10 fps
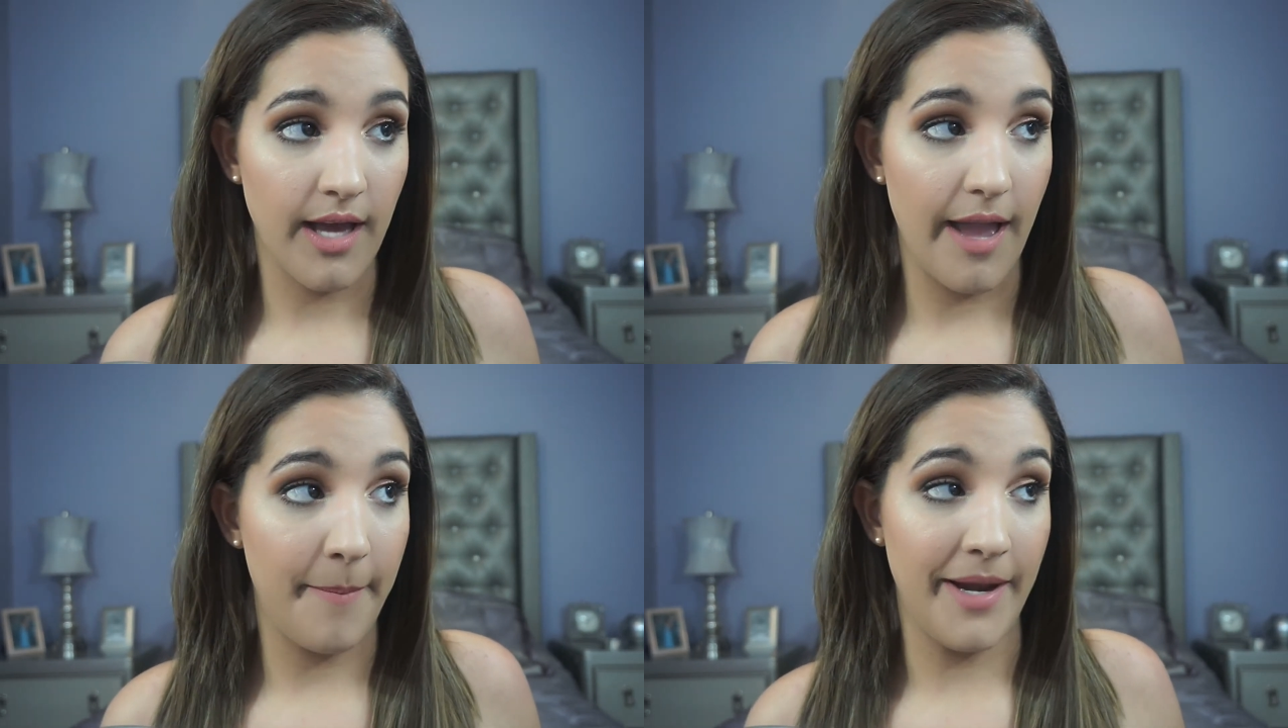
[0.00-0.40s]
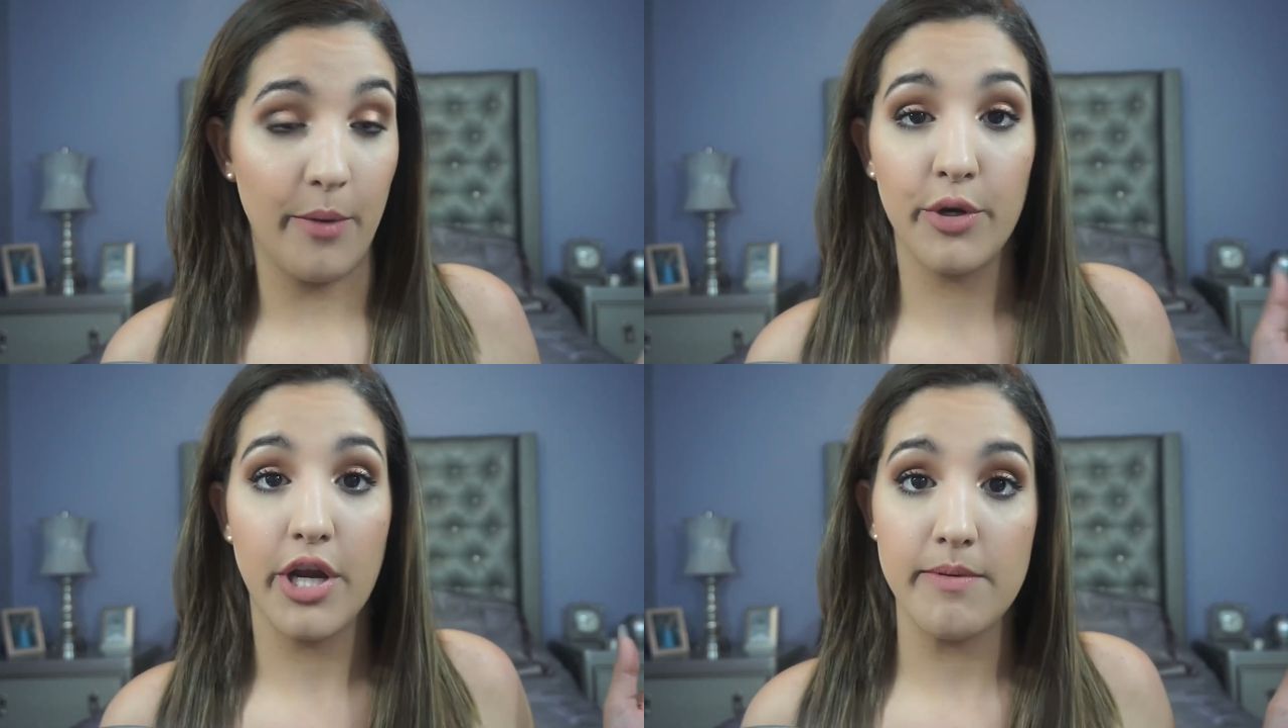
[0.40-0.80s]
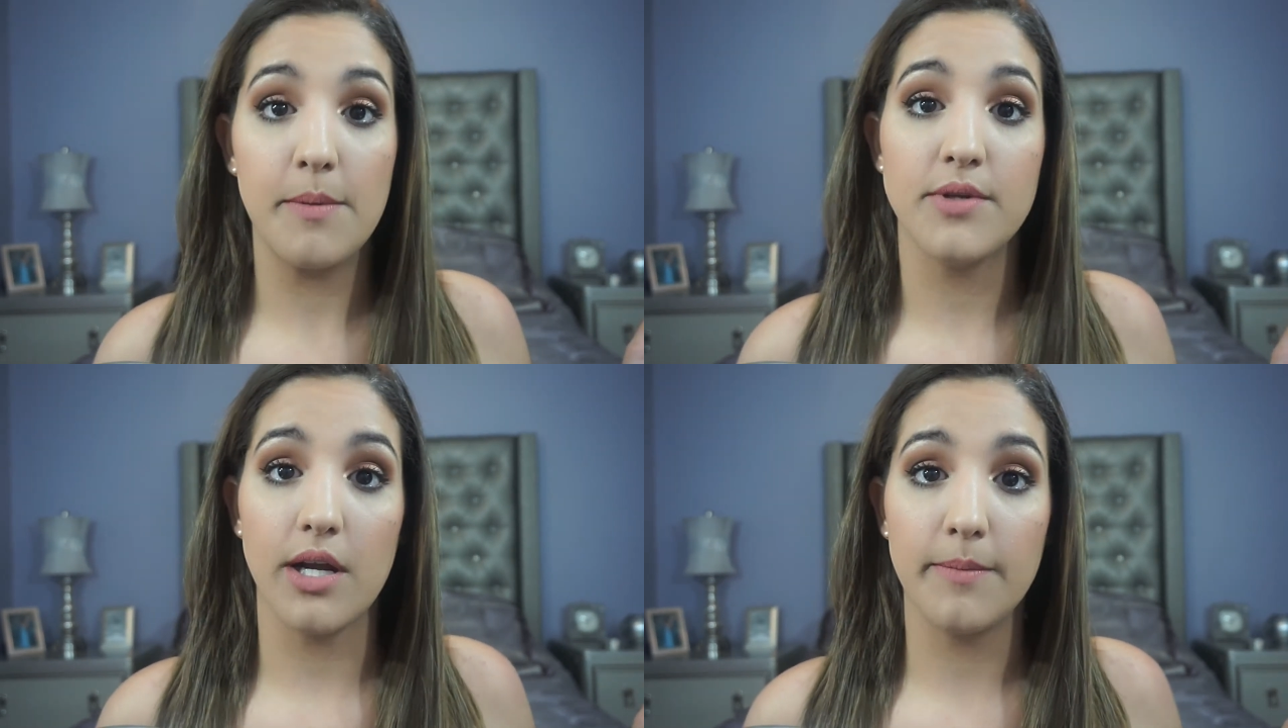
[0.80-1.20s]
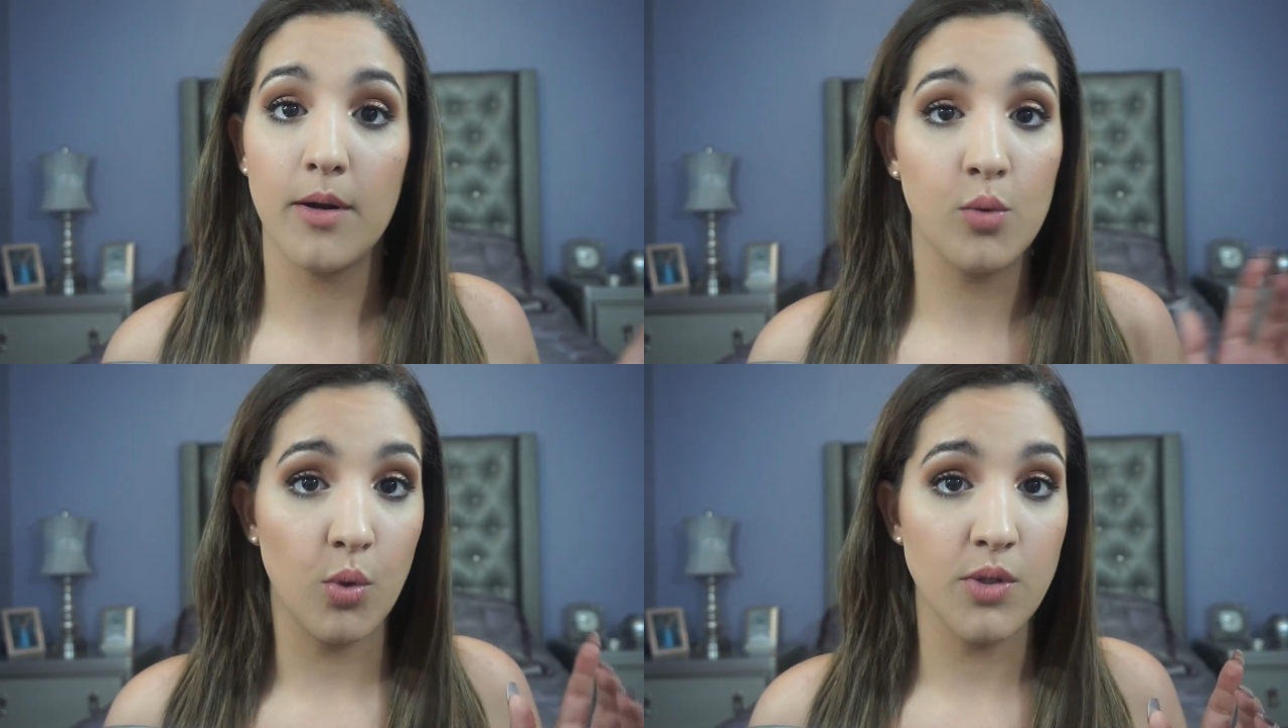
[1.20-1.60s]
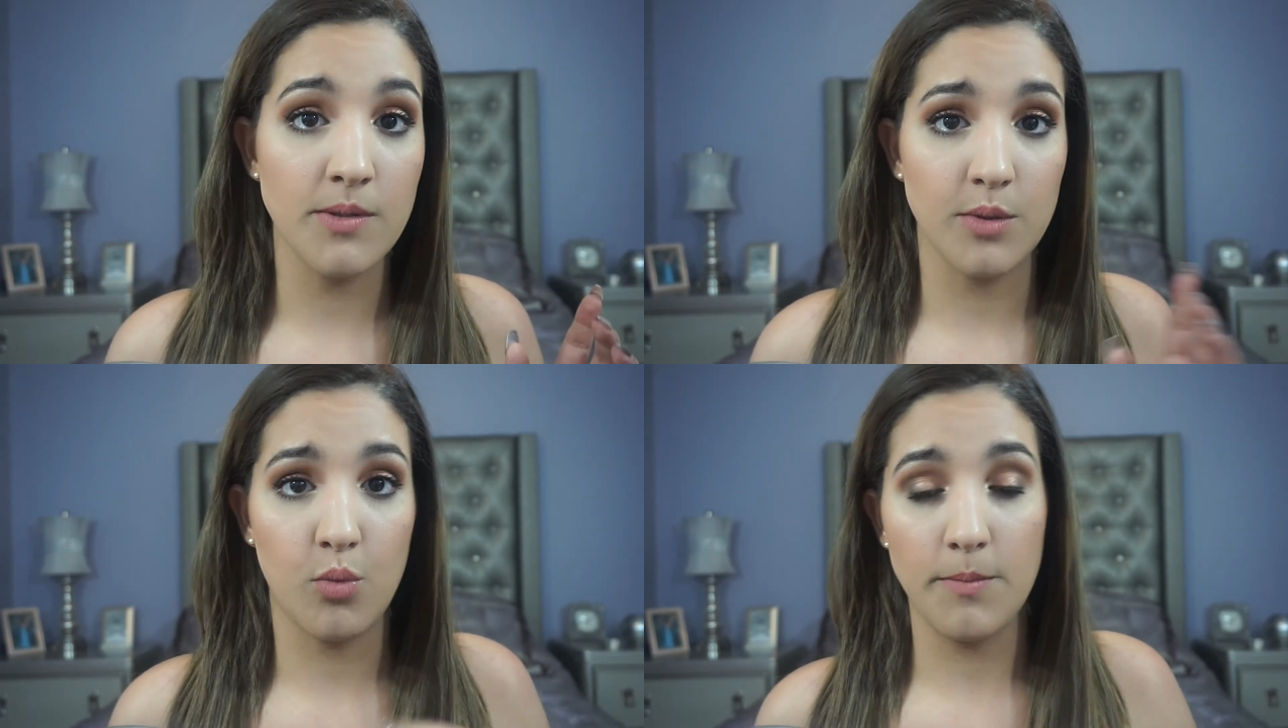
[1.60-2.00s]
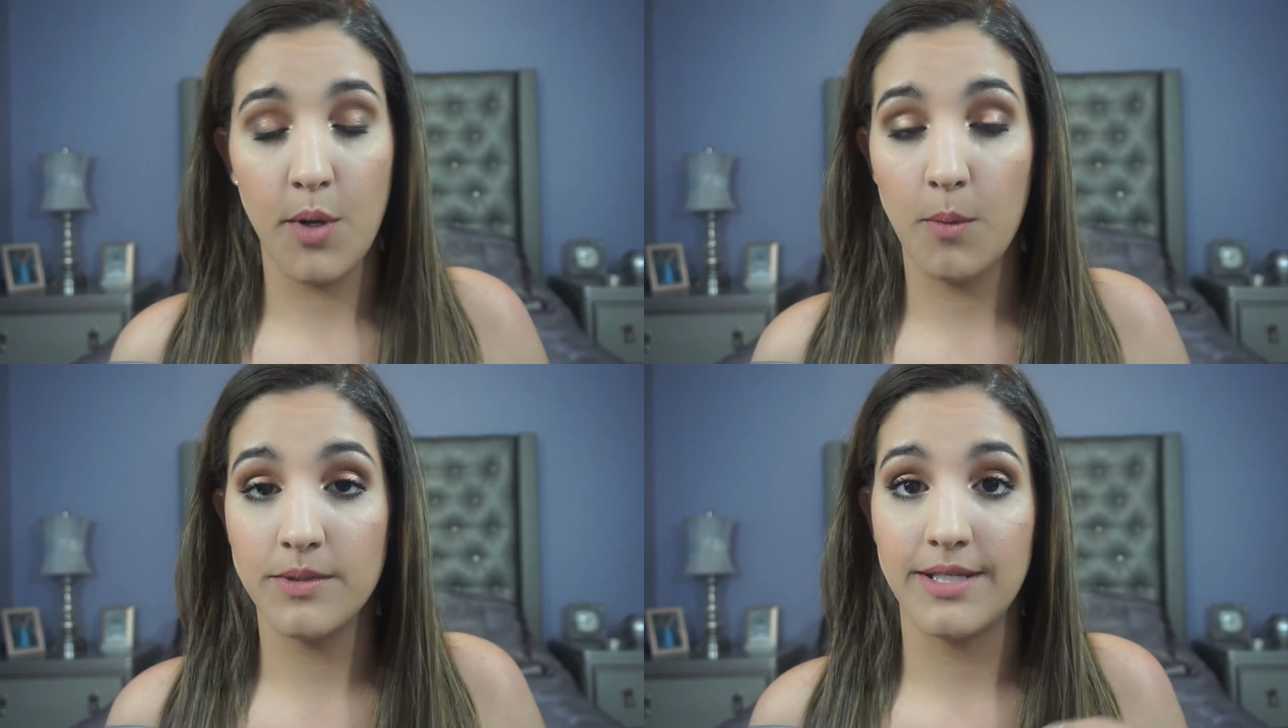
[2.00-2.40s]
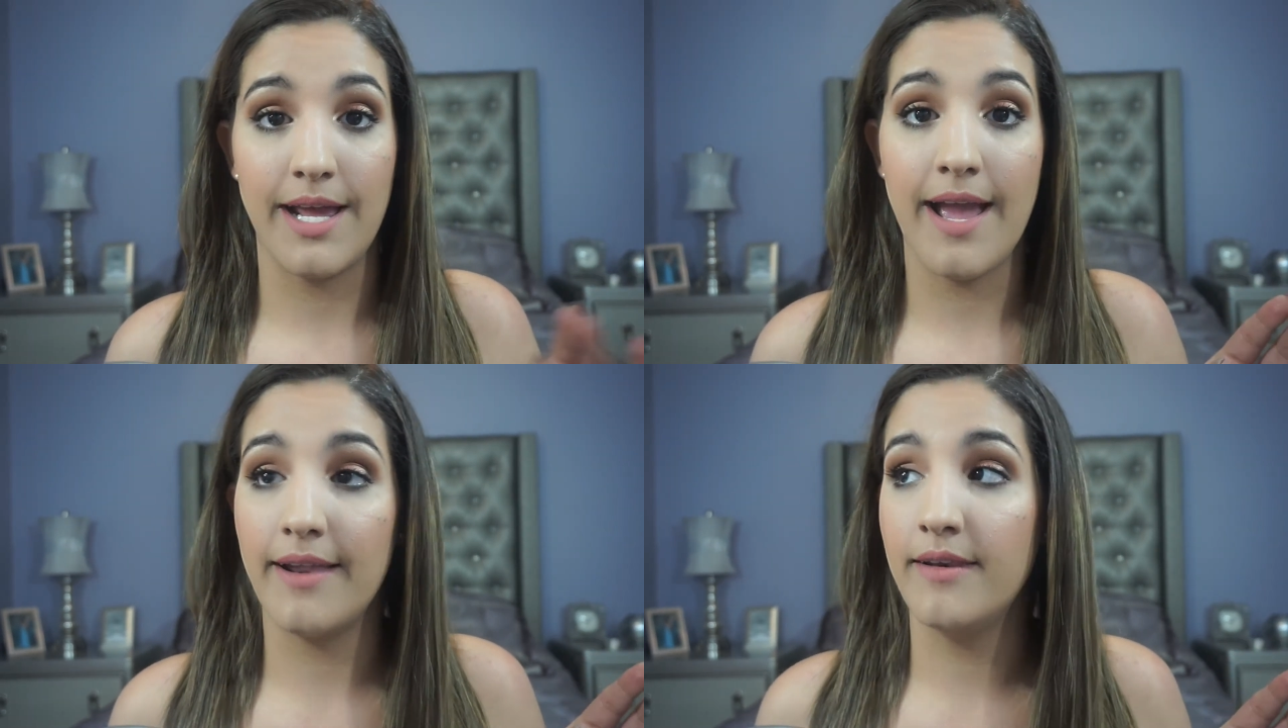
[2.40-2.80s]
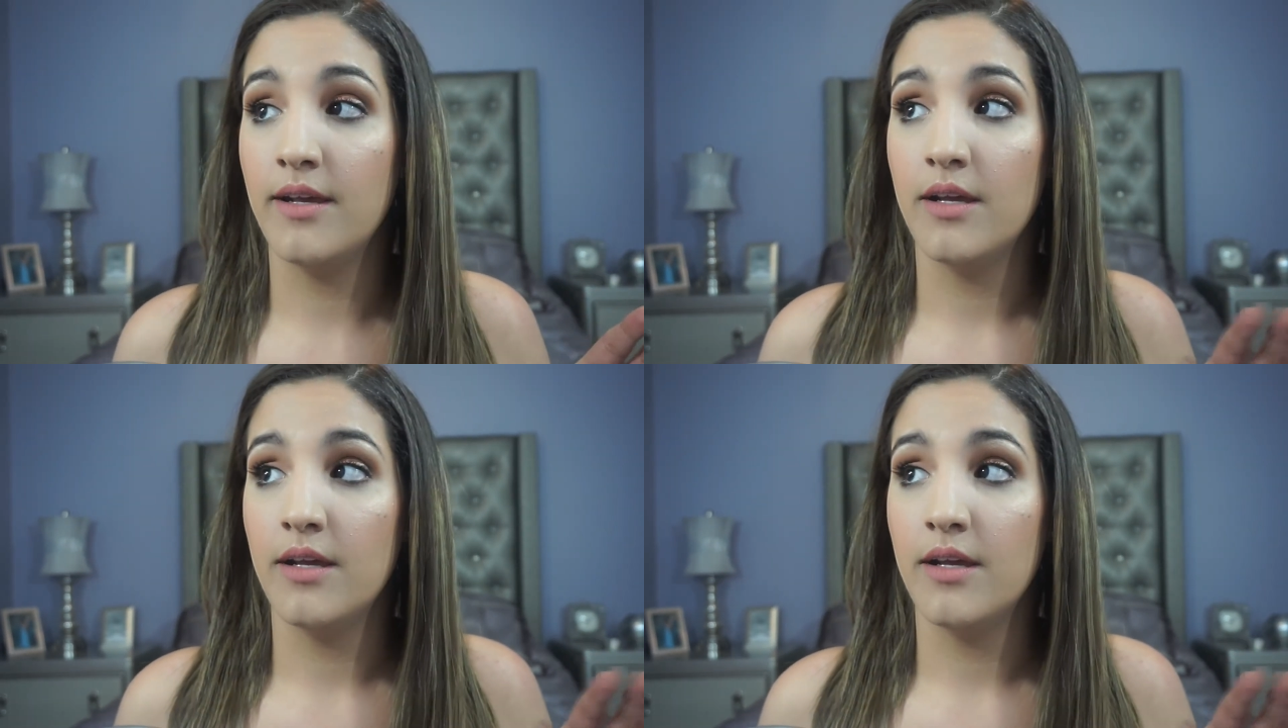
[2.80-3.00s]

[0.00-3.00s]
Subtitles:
I mean, I would hear people talk about cool tones and warm tones, and I had